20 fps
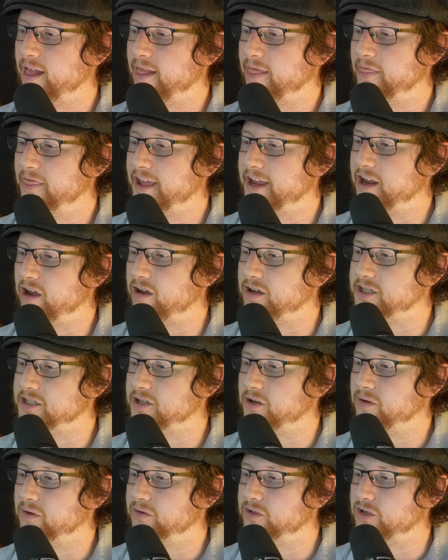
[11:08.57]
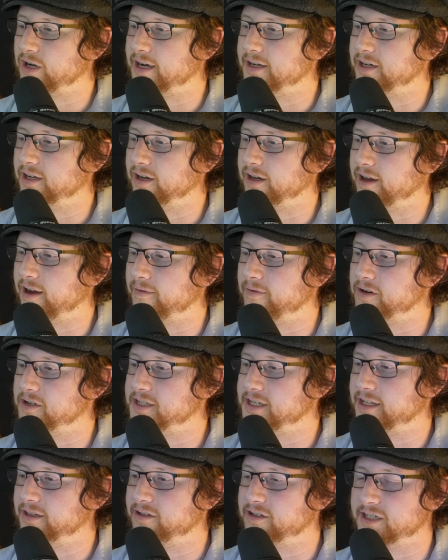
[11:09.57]
They also try to uncover
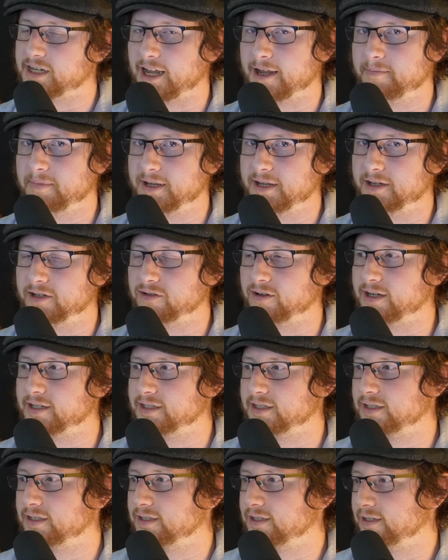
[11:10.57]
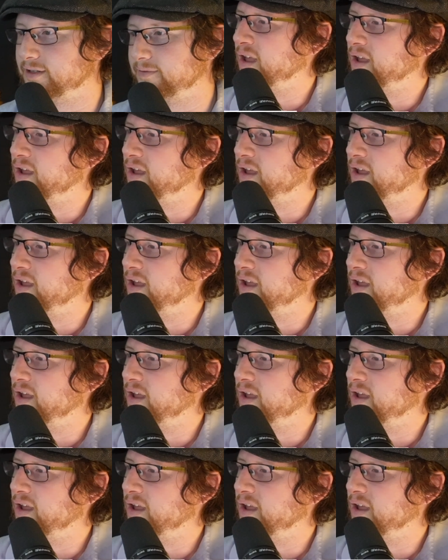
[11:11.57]
sellers' IP addresses.